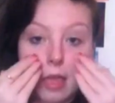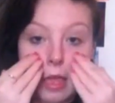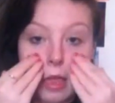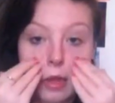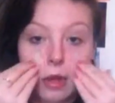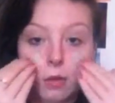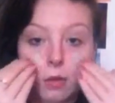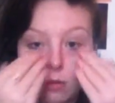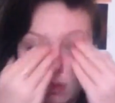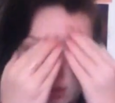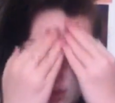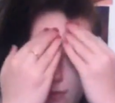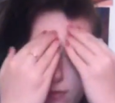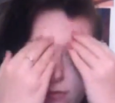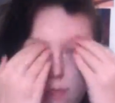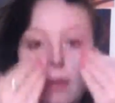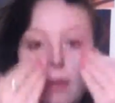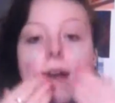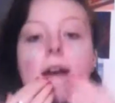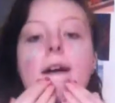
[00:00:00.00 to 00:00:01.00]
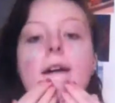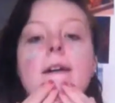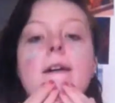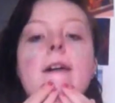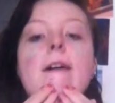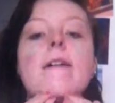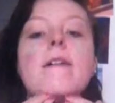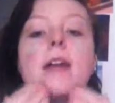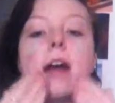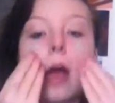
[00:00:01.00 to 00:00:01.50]
and it'll just give a
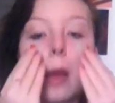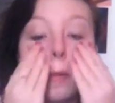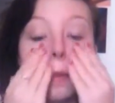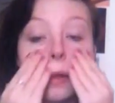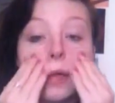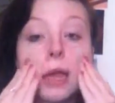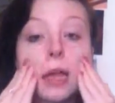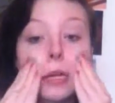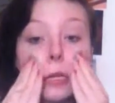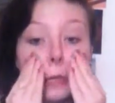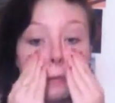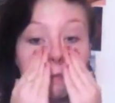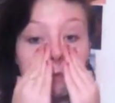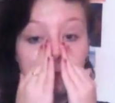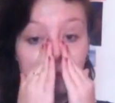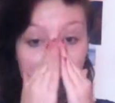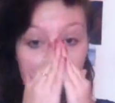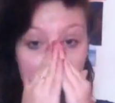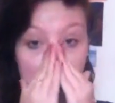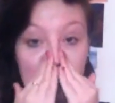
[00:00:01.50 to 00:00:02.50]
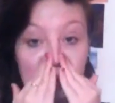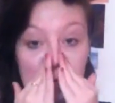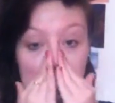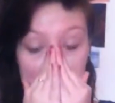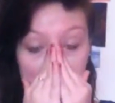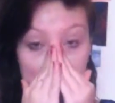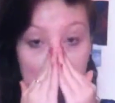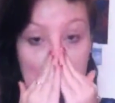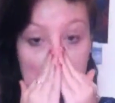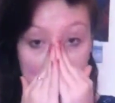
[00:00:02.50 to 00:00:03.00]
better application of your
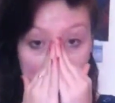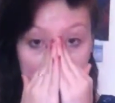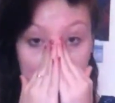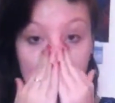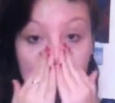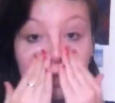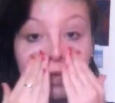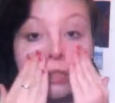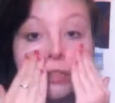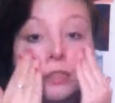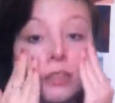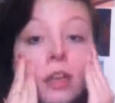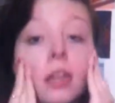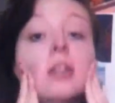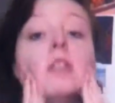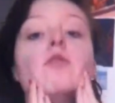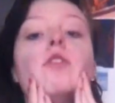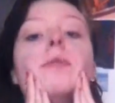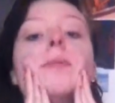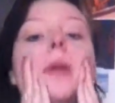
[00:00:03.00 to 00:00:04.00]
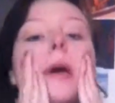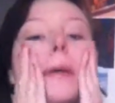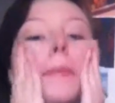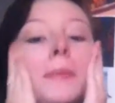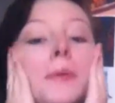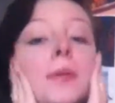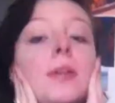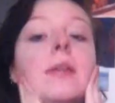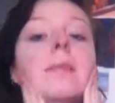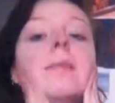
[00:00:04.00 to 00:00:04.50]
foundation. So I just rub that
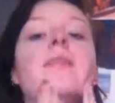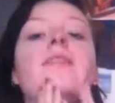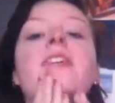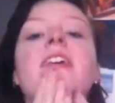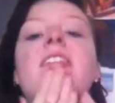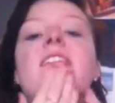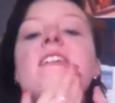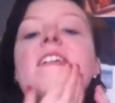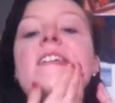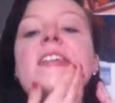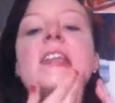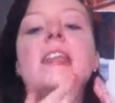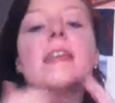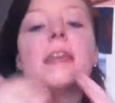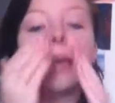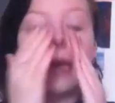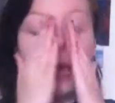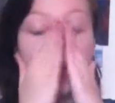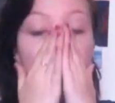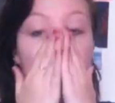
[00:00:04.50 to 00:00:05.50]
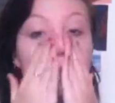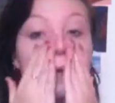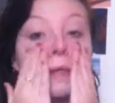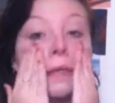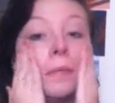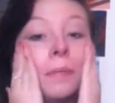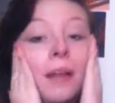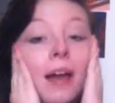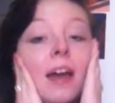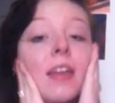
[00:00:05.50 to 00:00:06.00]
in between my fingers and
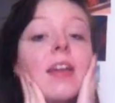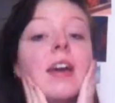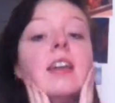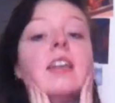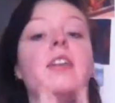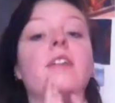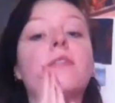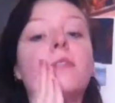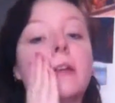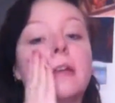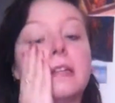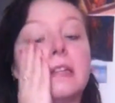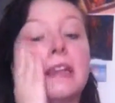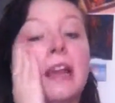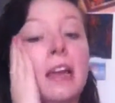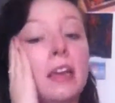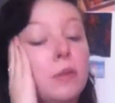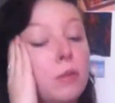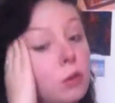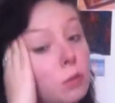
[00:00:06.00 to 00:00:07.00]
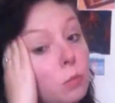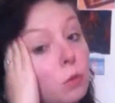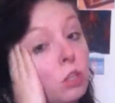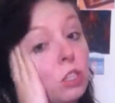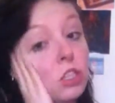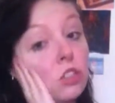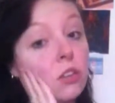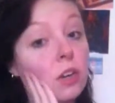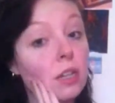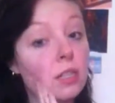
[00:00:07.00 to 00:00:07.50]
just apply that to your face like you would a
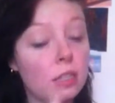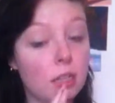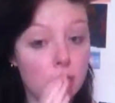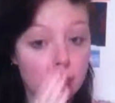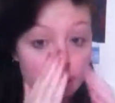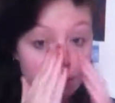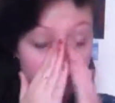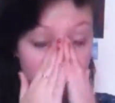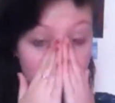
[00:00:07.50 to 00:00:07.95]
moisturiser,